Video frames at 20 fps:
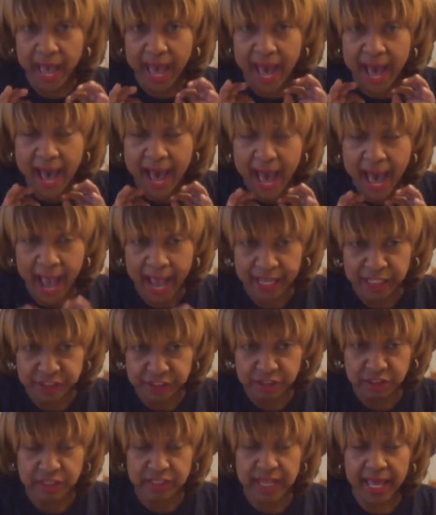
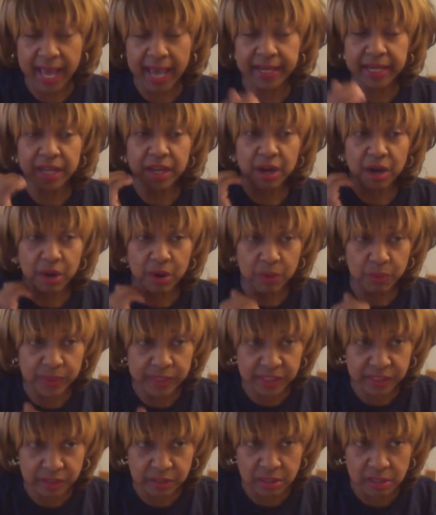isotonic
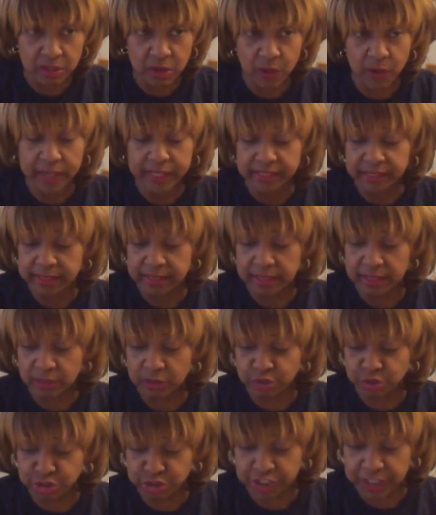crystalloid
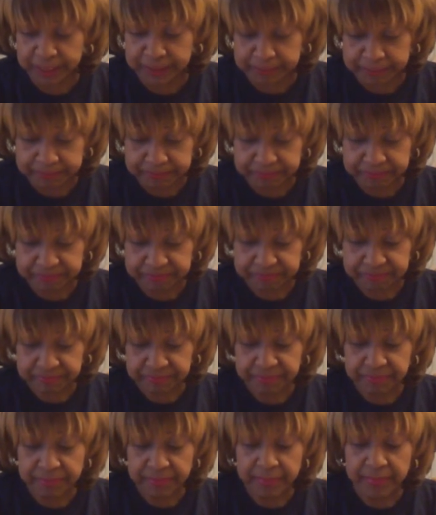solution.
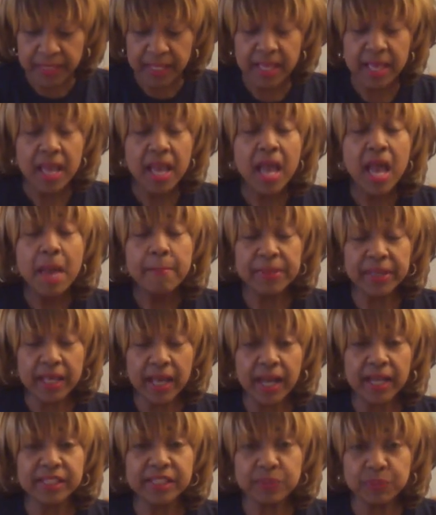
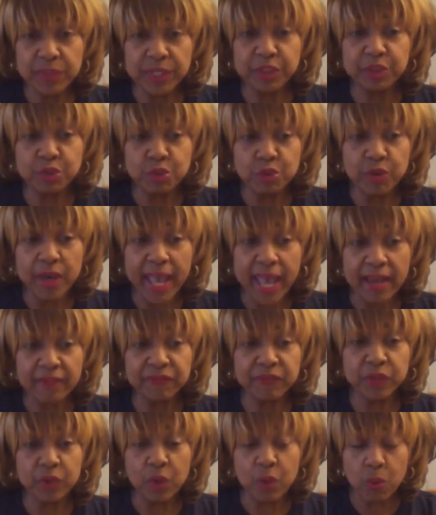Because we do
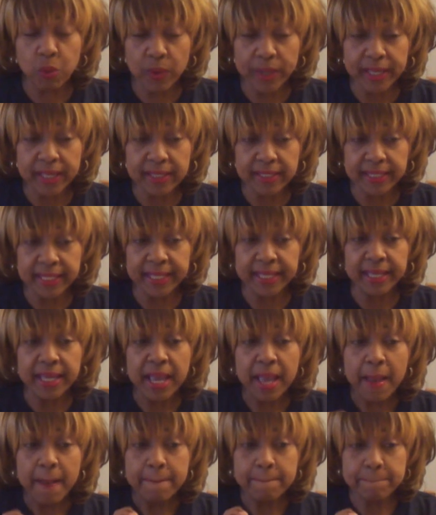have to quickly
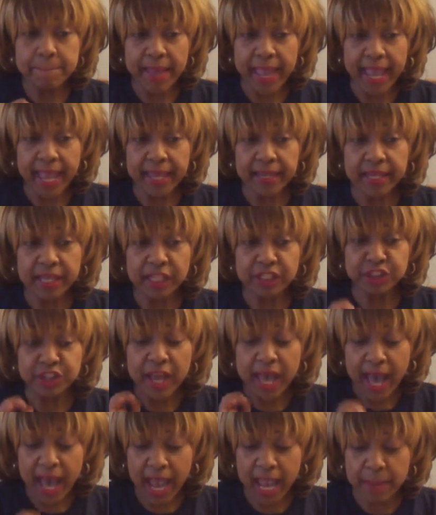manage
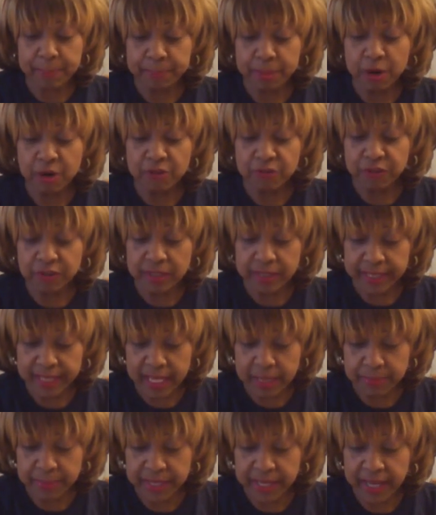
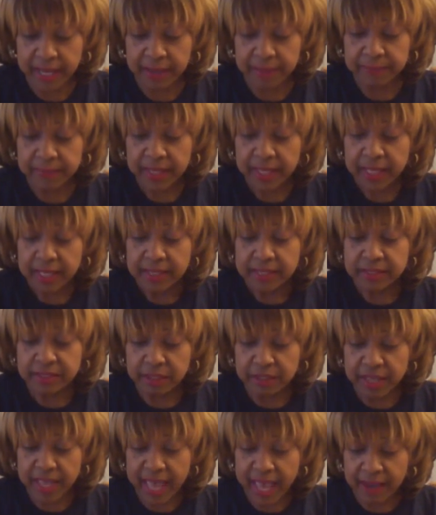hypovolemia.
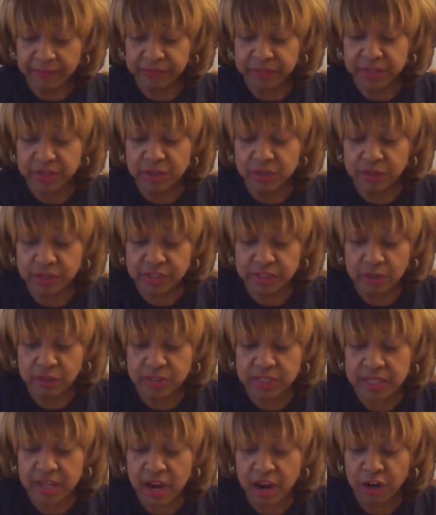So you have to use
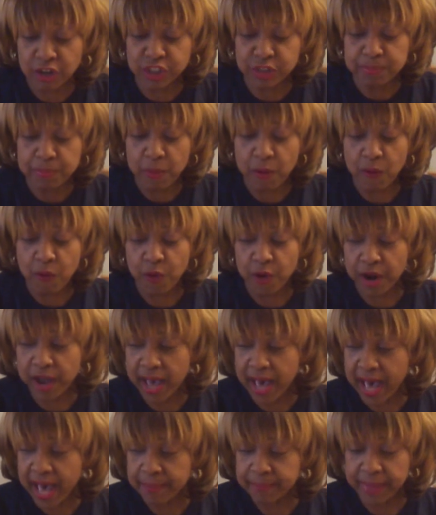those large
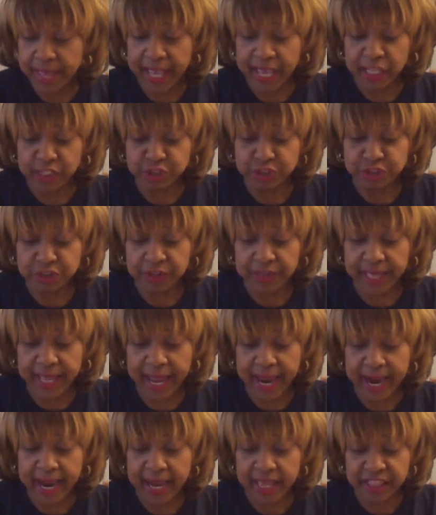bore
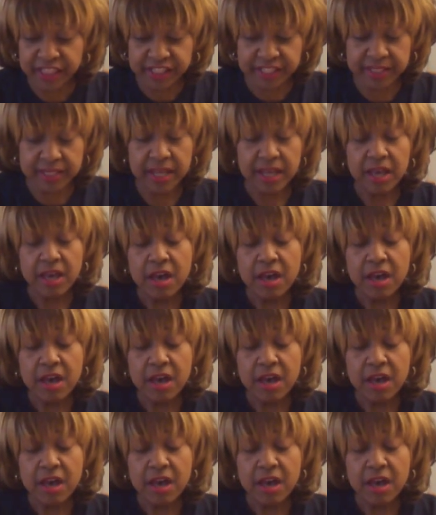angiocaths.